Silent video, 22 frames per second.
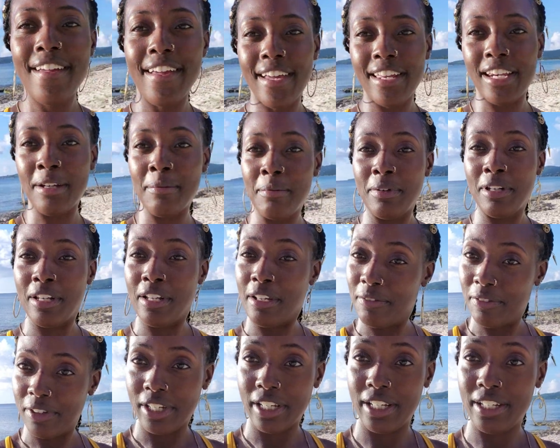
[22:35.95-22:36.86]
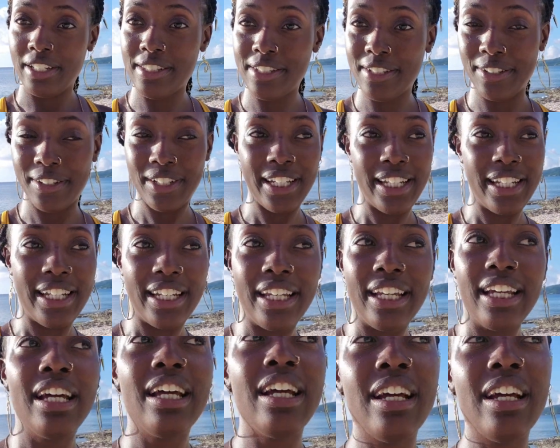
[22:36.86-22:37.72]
and I'm loving it. Okay,